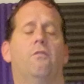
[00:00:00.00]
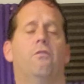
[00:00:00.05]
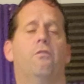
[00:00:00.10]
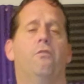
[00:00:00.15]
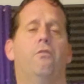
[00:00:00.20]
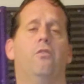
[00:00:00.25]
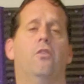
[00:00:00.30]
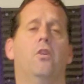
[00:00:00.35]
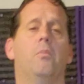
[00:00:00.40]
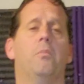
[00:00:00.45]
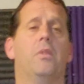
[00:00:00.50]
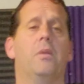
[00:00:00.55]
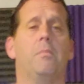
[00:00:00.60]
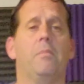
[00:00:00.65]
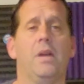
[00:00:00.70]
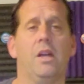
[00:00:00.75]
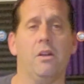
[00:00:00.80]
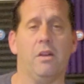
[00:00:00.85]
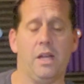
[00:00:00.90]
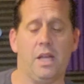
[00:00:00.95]
from the
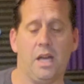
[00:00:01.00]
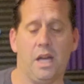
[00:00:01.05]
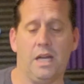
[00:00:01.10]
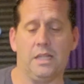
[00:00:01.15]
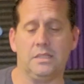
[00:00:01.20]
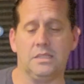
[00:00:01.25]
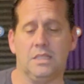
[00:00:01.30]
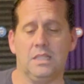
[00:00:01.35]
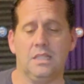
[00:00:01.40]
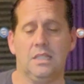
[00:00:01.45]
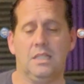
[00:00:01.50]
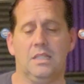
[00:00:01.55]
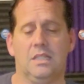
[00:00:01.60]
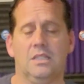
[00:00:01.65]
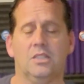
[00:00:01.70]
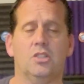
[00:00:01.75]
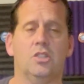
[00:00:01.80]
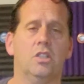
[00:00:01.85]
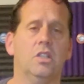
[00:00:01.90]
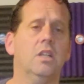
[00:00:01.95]
Marriott,
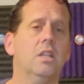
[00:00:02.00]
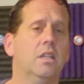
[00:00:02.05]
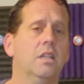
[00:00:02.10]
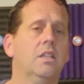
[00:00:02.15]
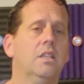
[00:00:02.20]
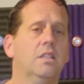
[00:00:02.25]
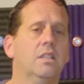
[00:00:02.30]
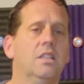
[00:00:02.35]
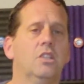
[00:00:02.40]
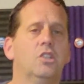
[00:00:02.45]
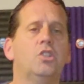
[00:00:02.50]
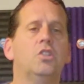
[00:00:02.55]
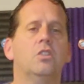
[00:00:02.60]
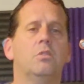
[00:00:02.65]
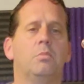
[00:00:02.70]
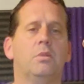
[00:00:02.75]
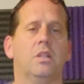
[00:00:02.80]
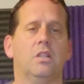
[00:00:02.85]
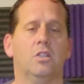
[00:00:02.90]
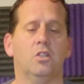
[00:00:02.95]
they should
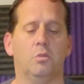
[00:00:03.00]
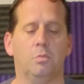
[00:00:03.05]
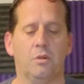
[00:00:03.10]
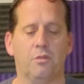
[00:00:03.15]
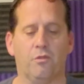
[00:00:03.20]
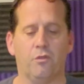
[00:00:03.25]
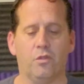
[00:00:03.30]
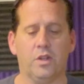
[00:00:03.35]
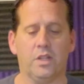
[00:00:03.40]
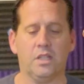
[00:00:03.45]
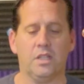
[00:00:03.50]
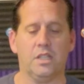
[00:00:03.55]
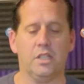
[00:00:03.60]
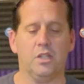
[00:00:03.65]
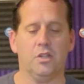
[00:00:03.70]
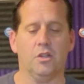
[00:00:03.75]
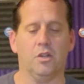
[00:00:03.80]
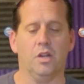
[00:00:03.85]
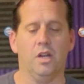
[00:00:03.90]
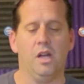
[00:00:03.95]
have been a little bit
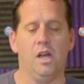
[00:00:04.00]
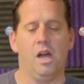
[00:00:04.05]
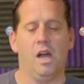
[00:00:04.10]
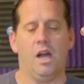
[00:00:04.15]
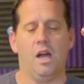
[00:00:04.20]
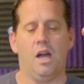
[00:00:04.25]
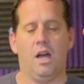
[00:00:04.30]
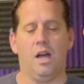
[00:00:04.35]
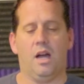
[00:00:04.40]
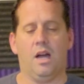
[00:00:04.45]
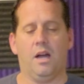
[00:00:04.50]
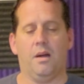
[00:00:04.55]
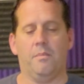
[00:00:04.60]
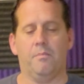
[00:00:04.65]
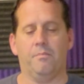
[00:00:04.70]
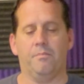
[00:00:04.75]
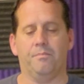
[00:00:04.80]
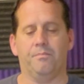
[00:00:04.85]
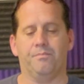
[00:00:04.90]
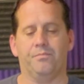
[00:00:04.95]
friendlier.
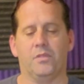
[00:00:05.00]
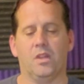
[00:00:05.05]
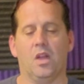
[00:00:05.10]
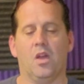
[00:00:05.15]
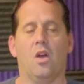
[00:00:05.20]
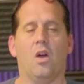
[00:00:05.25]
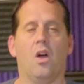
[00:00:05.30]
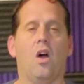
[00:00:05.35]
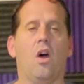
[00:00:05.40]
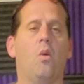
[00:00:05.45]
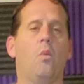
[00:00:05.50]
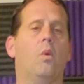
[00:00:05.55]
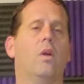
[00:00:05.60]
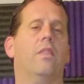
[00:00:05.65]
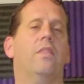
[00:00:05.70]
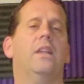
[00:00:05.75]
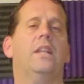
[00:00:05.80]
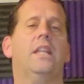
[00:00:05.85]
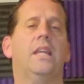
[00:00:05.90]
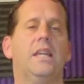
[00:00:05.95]
On
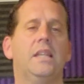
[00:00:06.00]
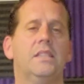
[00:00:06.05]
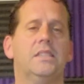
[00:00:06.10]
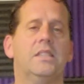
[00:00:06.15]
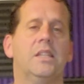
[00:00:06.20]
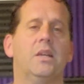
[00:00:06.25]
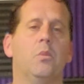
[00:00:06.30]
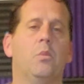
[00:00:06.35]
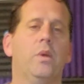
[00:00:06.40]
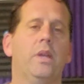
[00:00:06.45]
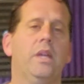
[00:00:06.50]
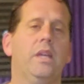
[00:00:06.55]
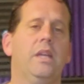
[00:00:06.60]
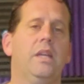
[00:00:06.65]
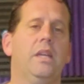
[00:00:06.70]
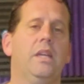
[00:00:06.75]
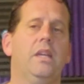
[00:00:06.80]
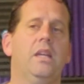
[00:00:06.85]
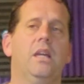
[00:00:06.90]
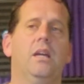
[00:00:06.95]
one of the days that
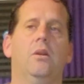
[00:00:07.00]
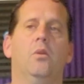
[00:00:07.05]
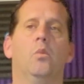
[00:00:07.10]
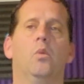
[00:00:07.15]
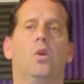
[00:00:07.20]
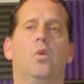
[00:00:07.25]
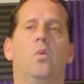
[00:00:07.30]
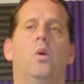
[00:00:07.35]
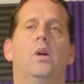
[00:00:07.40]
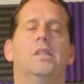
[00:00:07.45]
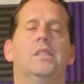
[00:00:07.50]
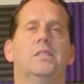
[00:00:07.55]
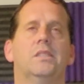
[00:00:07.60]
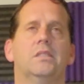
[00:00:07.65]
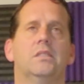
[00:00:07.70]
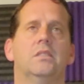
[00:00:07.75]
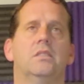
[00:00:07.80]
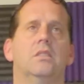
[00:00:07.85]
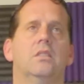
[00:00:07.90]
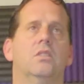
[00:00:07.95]
we
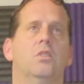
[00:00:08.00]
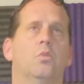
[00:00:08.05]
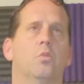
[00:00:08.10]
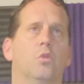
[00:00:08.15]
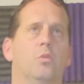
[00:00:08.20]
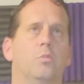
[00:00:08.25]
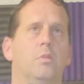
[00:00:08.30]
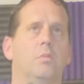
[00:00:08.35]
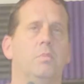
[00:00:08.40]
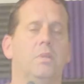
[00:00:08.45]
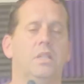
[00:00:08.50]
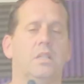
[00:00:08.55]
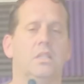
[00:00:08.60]
requested the room to be